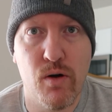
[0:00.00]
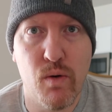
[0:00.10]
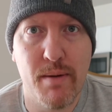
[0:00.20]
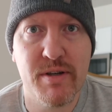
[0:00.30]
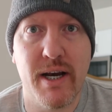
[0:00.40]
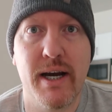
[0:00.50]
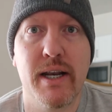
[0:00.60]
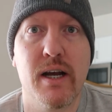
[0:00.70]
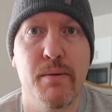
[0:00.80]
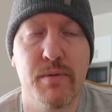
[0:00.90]
own
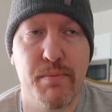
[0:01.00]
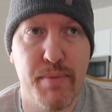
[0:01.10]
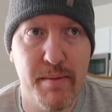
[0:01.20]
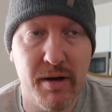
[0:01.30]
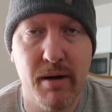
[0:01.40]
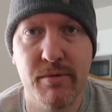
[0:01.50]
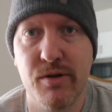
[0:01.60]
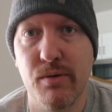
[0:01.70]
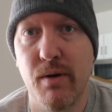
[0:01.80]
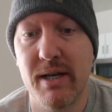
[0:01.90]
website, the payment comes
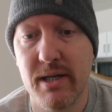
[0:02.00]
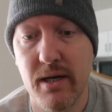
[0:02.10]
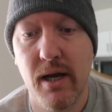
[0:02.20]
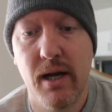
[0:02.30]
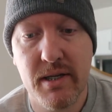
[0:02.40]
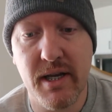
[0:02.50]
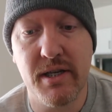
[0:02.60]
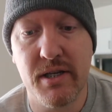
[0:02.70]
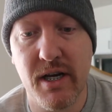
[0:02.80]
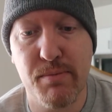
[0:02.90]
through as
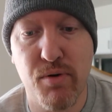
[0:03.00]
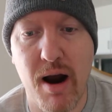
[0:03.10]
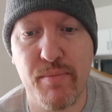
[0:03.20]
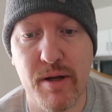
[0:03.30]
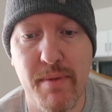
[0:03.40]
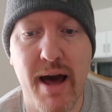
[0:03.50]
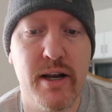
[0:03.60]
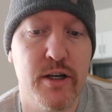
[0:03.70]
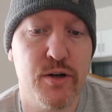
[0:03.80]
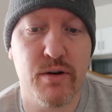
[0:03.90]
such and such property
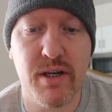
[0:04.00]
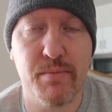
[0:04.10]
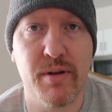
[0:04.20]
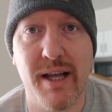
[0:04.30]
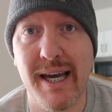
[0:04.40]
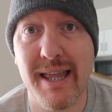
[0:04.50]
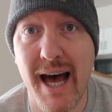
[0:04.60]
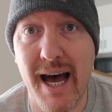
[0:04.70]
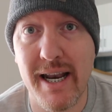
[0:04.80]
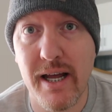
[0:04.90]
manager or something like
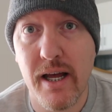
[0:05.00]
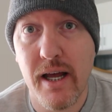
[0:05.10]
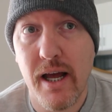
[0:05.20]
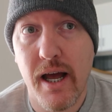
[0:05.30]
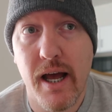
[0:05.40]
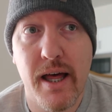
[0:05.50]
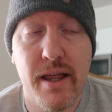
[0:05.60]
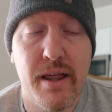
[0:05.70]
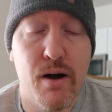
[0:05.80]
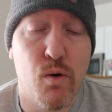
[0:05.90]
that,
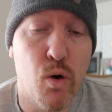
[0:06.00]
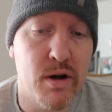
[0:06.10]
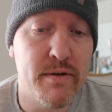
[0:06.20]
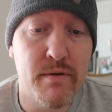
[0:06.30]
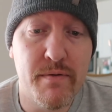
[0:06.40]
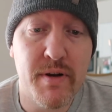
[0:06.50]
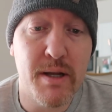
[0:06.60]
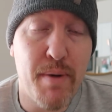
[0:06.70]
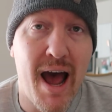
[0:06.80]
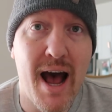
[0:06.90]
or you've in
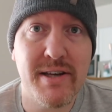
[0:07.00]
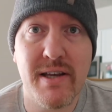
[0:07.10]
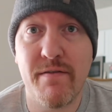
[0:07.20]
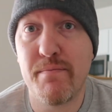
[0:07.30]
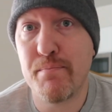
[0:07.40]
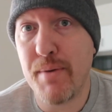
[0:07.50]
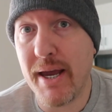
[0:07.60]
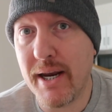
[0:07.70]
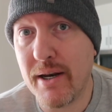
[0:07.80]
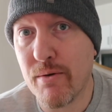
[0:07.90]
the past have
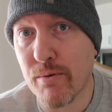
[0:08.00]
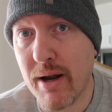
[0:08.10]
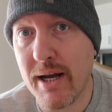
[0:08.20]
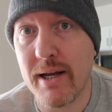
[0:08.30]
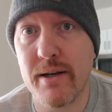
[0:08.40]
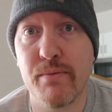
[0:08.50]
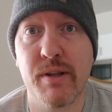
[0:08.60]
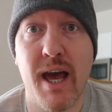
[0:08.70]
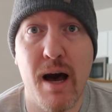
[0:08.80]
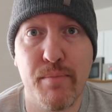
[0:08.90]
paid rent
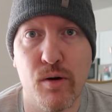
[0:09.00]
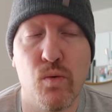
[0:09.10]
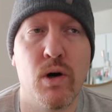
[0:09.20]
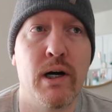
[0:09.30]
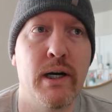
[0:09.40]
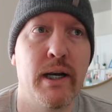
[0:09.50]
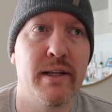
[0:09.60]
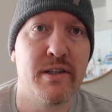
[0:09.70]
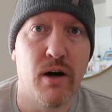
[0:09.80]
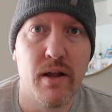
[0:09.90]
with Capital One
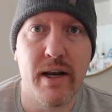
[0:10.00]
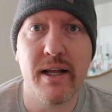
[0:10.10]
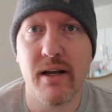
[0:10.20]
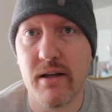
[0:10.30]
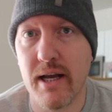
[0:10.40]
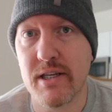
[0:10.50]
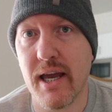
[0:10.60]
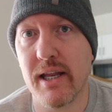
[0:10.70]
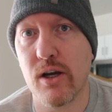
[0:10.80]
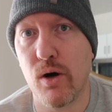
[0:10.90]
and saw that it's
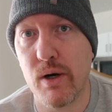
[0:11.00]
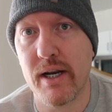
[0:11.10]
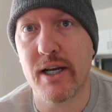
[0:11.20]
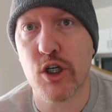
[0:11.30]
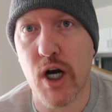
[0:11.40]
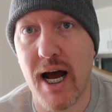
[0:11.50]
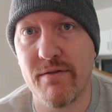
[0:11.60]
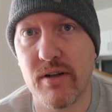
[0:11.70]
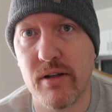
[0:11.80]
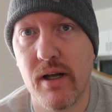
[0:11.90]
getting coded as
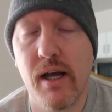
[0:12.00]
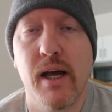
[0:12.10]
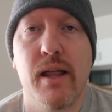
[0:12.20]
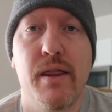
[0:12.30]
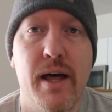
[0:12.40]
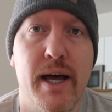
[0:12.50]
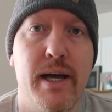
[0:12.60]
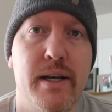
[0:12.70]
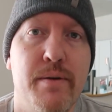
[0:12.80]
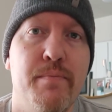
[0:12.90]
travel,
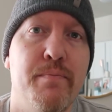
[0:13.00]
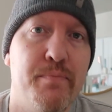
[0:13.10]
then